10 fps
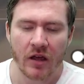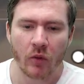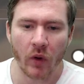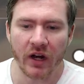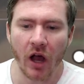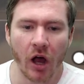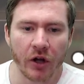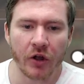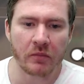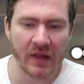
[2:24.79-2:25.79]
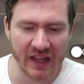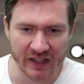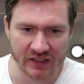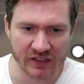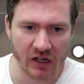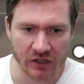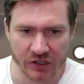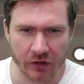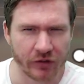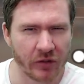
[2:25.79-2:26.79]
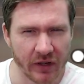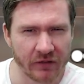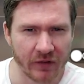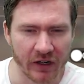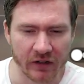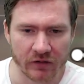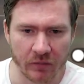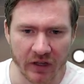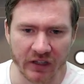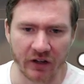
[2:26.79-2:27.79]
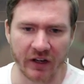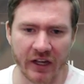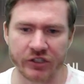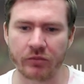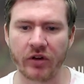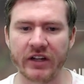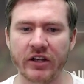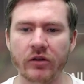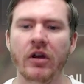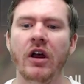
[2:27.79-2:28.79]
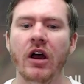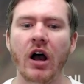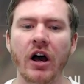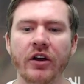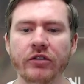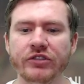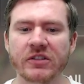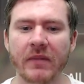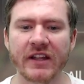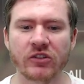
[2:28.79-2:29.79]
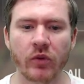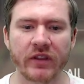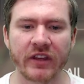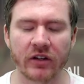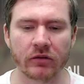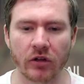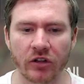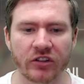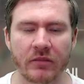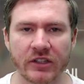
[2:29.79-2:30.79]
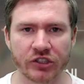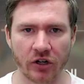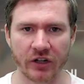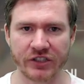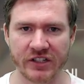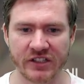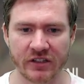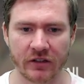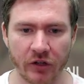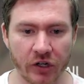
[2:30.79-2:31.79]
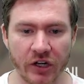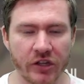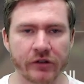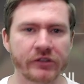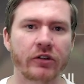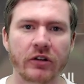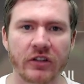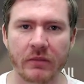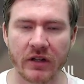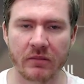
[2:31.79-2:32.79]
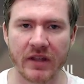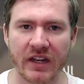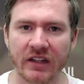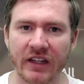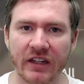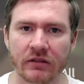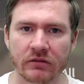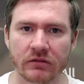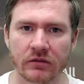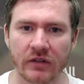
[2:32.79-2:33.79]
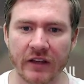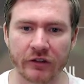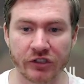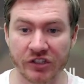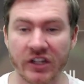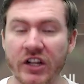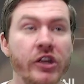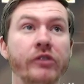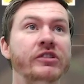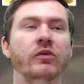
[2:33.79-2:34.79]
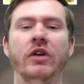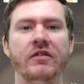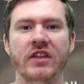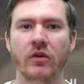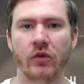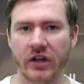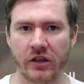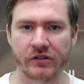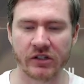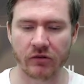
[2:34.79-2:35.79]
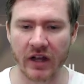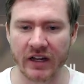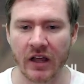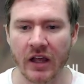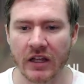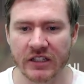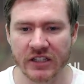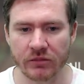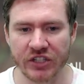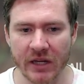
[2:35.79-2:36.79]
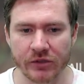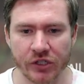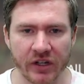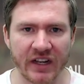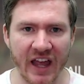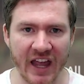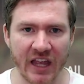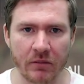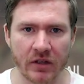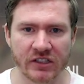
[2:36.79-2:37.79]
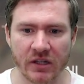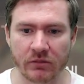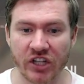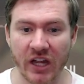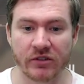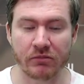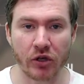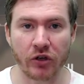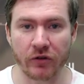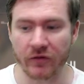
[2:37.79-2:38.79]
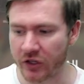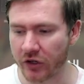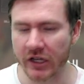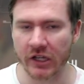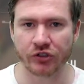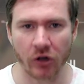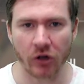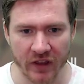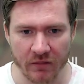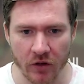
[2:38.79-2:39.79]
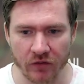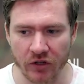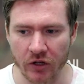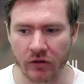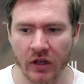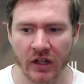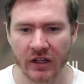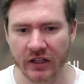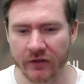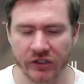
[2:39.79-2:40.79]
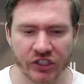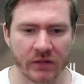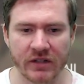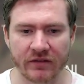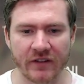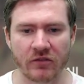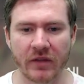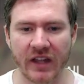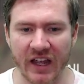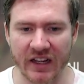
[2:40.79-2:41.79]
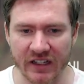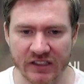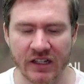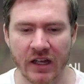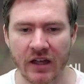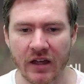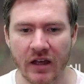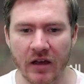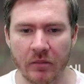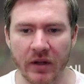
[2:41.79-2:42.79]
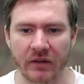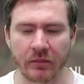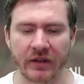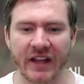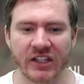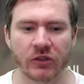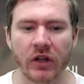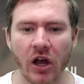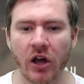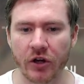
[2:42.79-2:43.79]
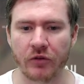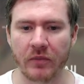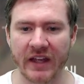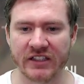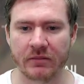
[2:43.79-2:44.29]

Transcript: What auto means, also, to be clear in case you're brand new, auto just means when their ultimate charges, they're going to use their ultimate immediately, and they're just going to use it wherever they want to use it, right? Some champs you can aim, some champs move, and you can control where they move to. Different champs have different mechanics, but that's what auto means.